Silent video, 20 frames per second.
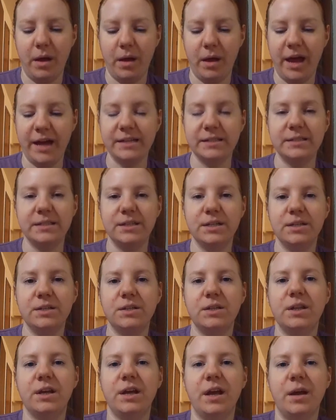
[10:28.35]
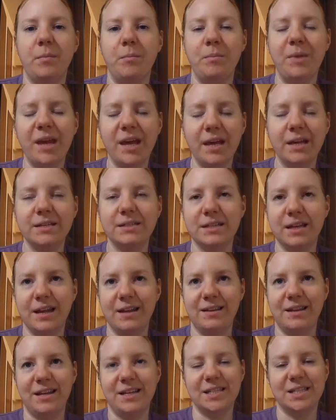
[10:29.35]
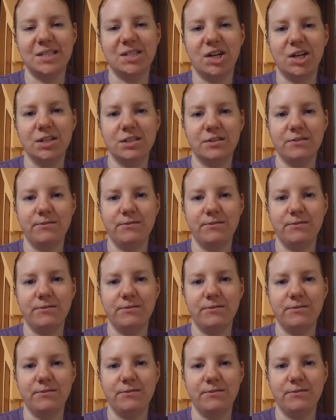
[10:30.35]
as they meet and they start to